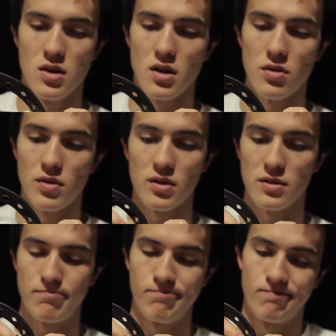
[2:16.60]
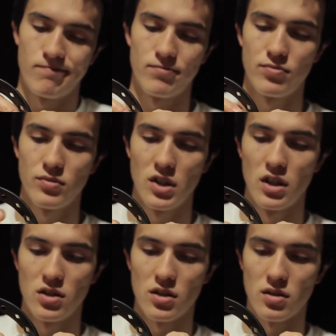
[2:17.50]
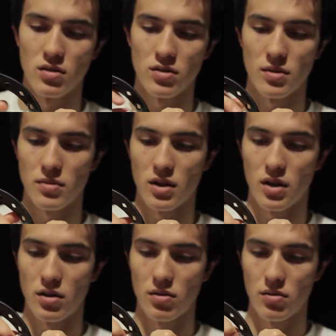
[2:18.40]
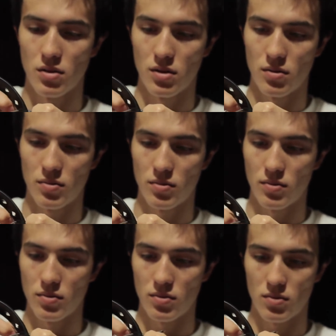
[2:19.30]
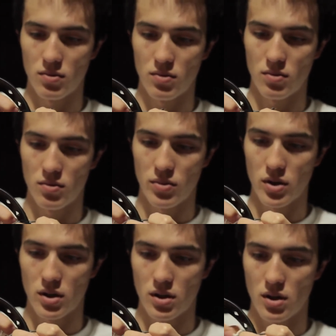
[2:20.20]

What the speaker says: anyways, just a little something I do. But